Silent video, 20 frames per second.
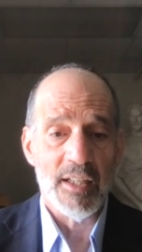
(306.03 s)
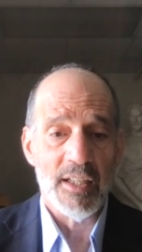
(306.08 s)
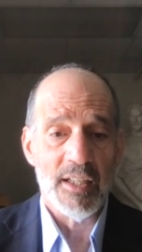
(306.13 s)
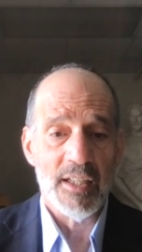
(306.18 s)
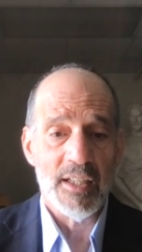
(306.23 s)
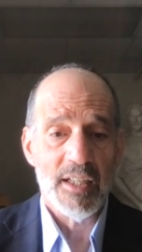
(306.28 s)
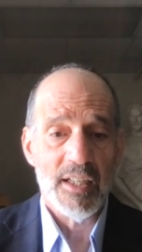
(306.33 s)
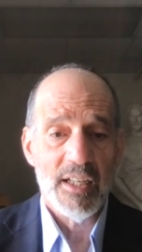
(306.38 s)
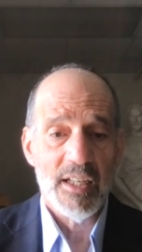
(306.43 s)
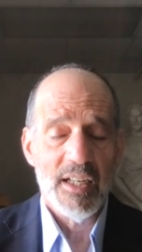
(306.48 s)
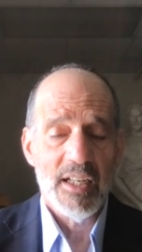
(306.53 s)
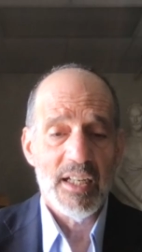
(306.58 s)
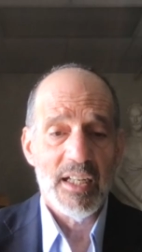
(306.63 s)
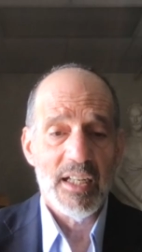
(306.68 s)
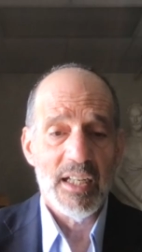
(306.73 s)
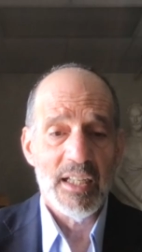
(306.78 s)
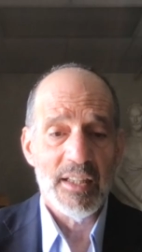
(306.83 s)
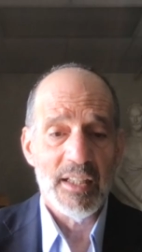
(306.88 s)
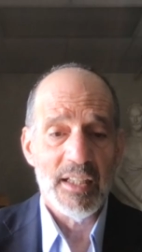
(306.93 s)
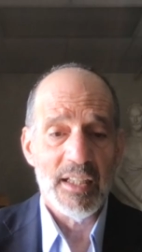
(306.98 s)
the
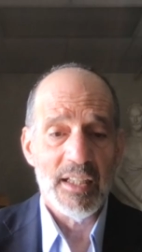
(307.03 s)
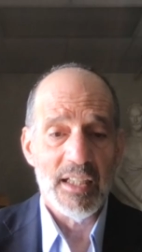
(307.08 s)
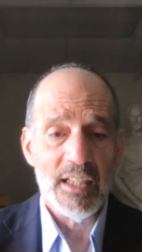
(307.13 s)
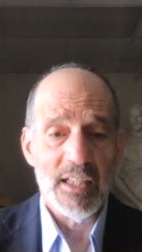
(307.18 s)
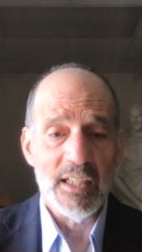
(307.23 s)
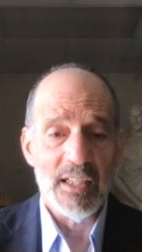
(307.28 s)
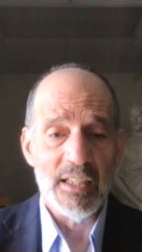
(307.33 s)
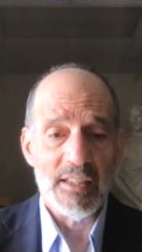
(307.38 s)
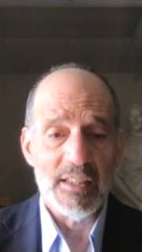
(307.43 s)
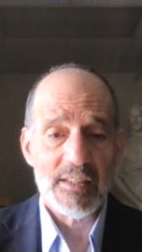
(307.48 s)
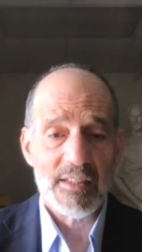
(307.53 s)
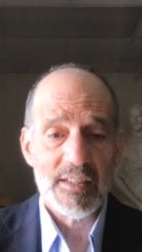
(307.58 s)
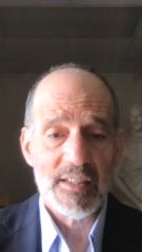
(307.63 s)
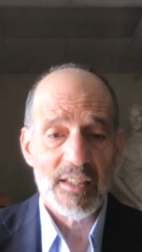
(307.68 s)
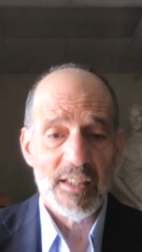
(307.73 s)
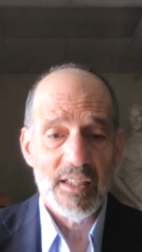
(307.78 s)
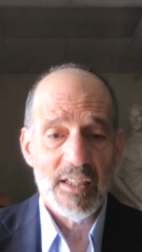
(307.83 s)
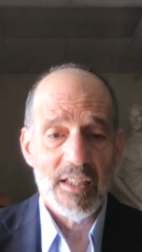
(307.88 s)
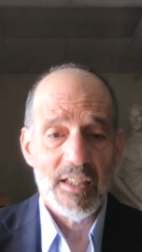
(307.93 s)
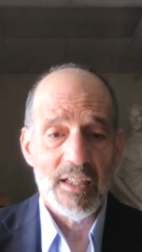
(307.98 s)
East
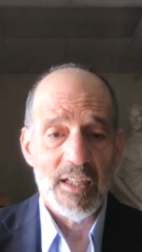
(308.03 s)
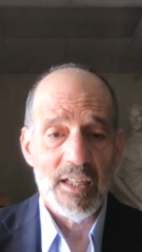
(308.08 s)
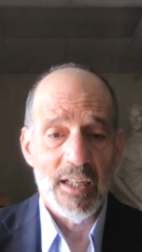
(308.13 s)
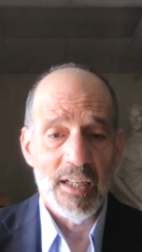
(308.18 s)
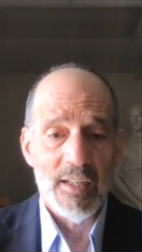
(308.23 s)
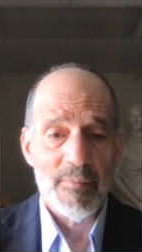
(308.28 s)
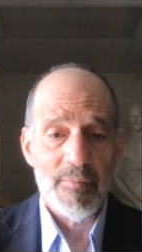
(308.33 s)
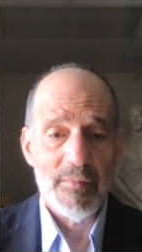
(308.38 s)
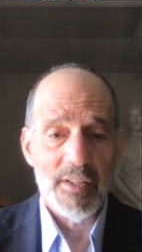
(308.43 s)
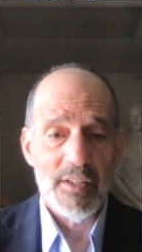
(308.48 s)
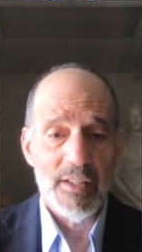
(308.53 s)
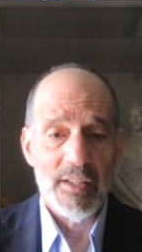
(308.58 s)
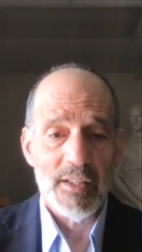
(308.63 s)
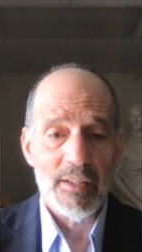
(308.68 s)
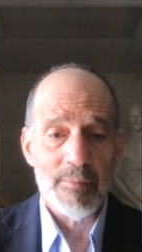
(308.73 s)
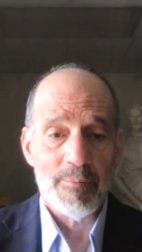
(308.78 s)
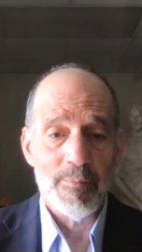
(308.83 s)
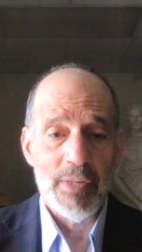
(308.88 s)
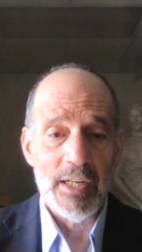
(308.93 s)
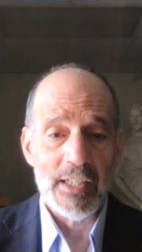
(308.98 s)

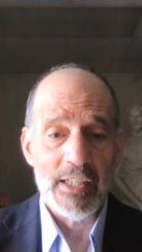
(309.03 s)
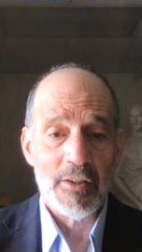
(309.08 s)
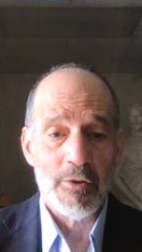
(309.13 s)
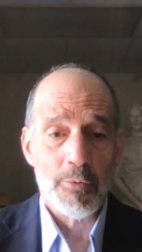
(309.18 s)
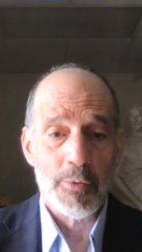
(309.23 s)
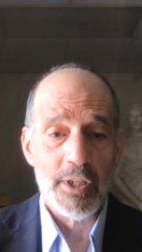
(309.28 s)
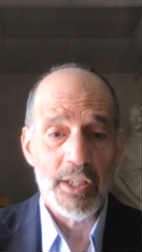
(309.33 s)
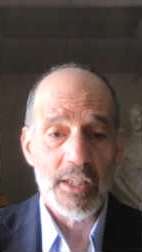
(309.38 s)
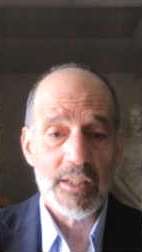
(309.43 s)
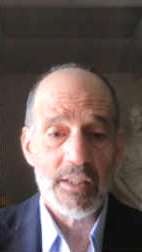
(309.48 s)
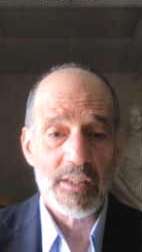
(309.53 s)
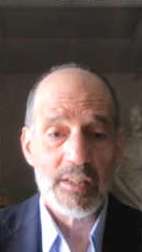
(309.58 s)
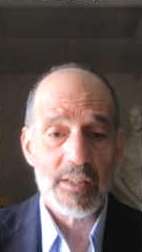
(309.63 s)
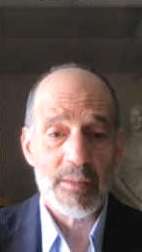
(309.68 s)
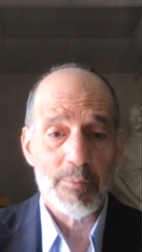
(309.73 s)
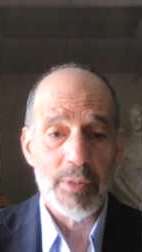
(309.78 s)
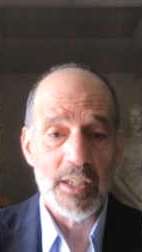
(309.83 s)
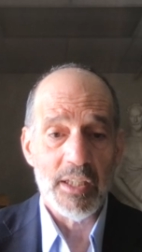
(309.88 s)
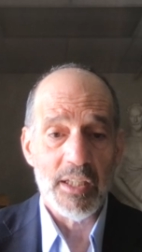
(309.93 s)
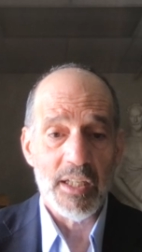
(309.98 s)
by
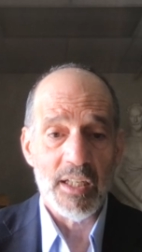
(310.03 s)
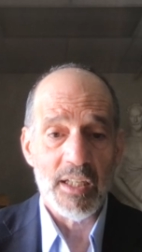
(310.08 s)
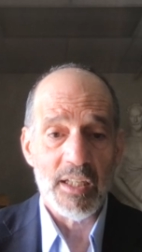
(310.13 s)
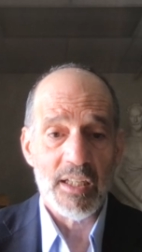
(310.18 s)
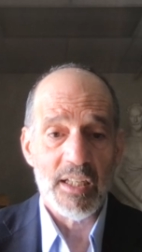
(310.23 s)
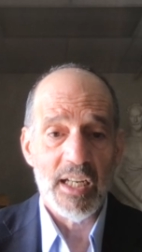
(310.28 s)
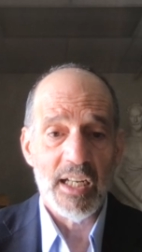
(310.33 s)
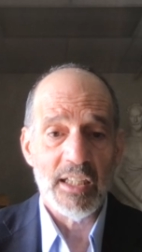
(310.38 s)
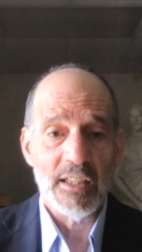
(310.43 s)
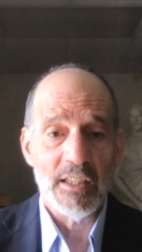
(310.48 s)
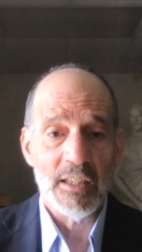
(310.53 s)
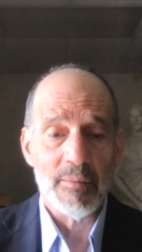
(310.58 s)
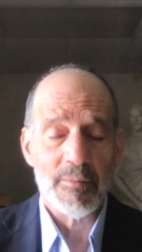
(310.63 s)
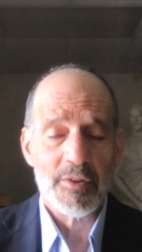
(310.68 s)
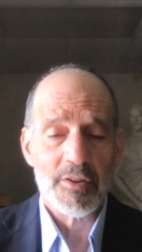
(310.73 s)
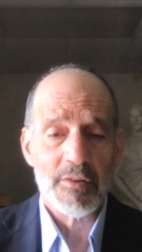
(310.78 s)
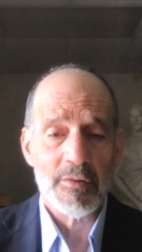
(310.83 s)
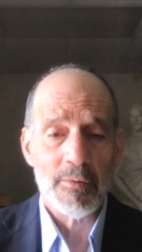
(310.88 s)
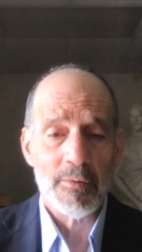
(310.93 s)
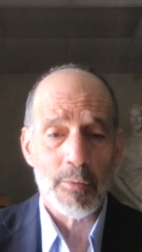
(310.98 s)
Greek-speaking
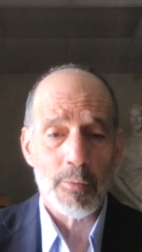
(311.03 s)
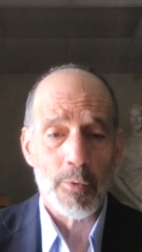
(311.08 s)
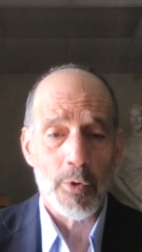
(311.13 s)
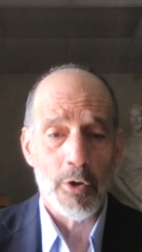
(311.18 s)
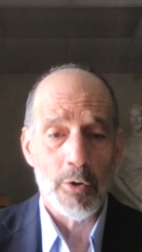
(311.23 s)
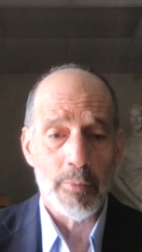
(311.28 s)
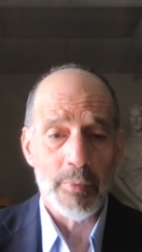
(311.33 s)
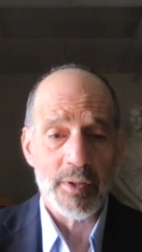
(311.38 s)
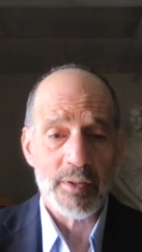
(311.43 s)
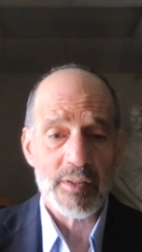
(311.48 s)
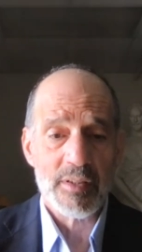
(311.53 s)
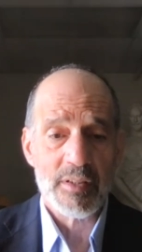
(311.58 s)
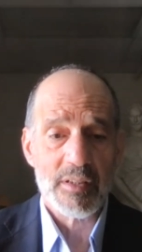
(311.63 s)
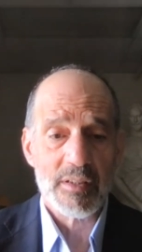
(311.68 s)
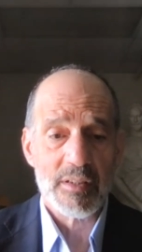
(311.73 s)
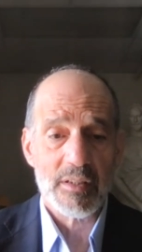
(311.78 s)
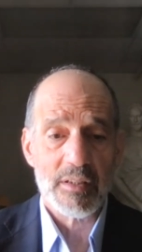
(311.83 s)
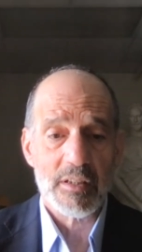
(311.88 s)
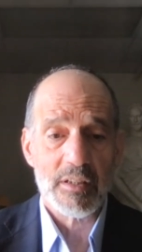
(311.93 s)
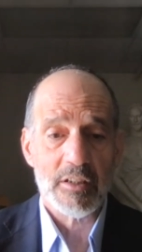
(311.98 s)
kingdoms whom the Romans
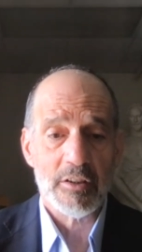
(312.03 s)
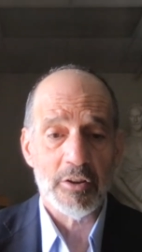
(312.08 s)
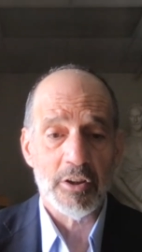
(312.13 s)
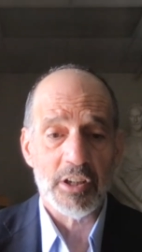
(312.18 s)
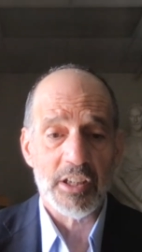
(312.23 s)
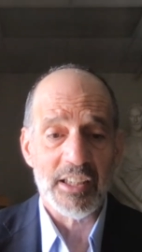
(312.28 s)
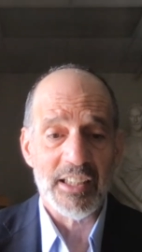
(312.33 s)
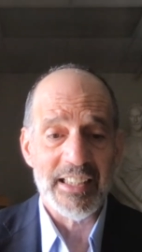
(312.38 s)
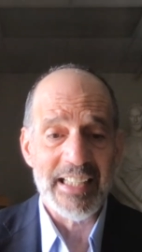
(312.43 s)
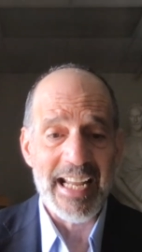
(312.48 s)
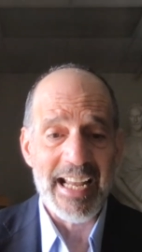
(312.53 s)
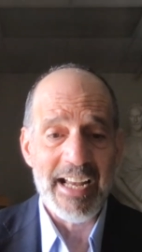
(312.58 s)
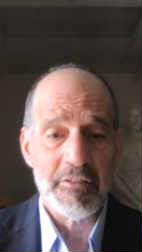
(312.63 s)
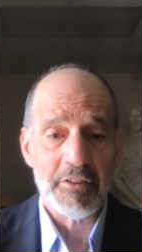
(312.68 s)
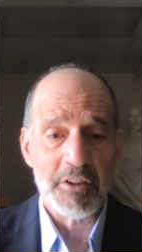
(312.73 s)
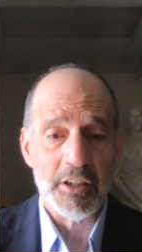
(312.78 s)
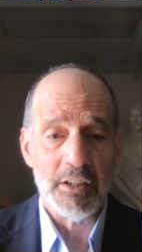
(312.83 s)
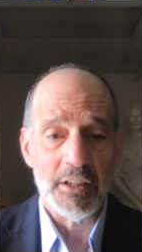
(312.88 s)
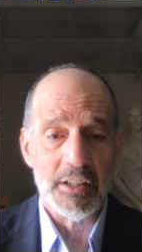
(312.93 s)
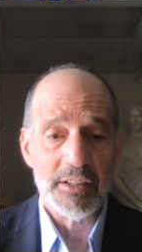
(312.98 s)
looked
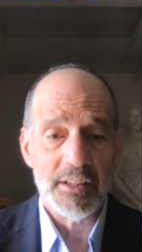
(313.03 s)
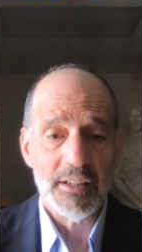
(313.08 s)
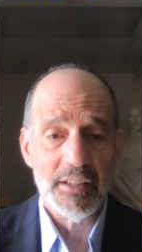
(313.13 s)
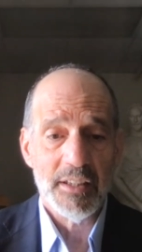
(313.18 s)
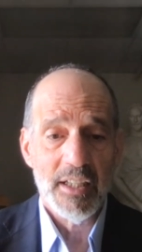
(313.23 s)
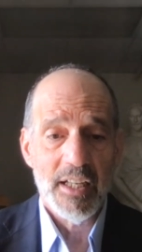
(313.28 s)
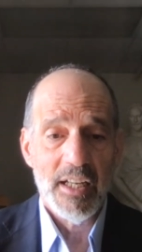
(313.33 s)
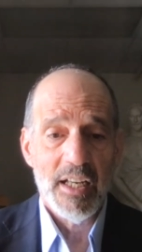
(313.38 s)
down on.